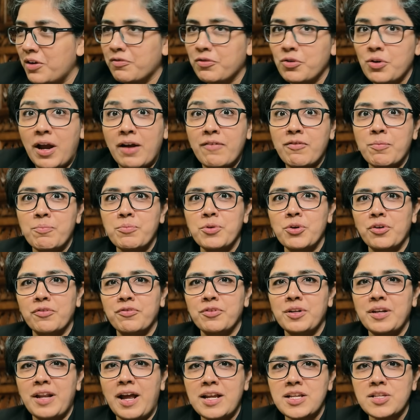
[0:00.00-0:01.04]
you have a beautiful,
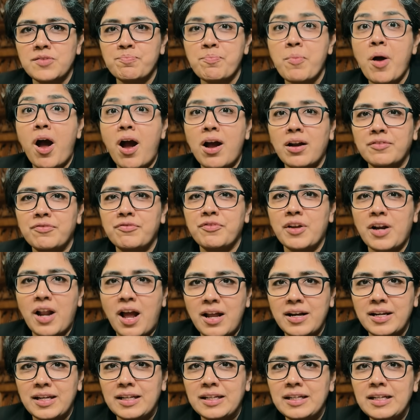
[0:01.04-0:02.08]
nice parked
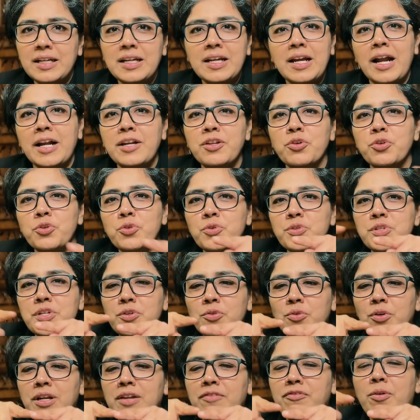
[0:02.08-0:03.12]
Ferrari and you use it
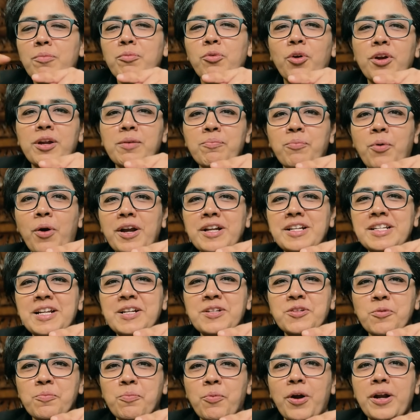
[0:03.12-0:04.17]
only from going point A
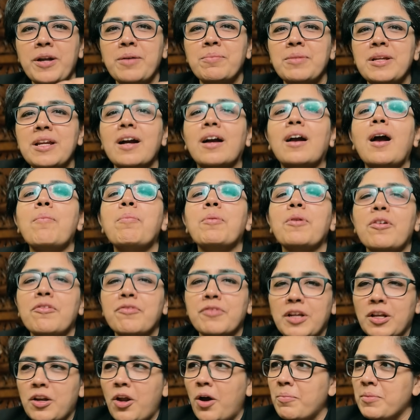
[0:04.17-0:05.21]
to point B a couple of
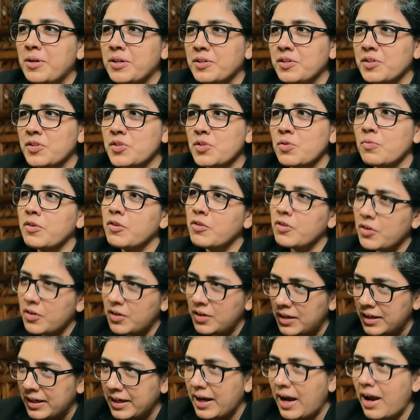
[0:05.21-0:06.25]
kilometers. So we
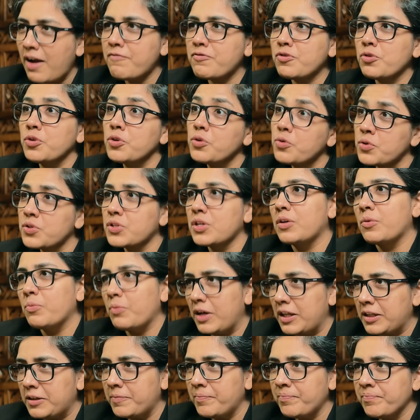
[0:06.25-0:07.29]
really have to use it
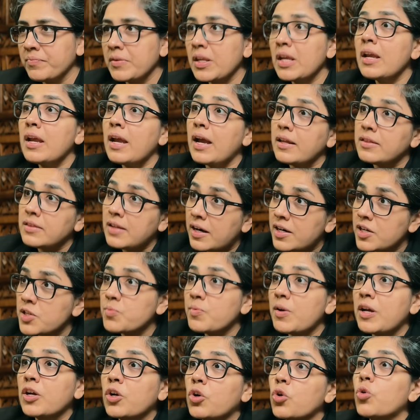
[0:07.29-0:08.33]
well. And that is
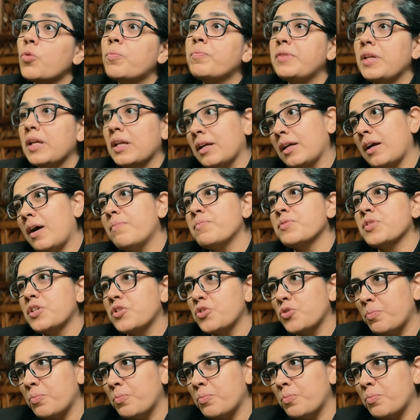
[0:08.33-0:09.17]
where groupthink comes into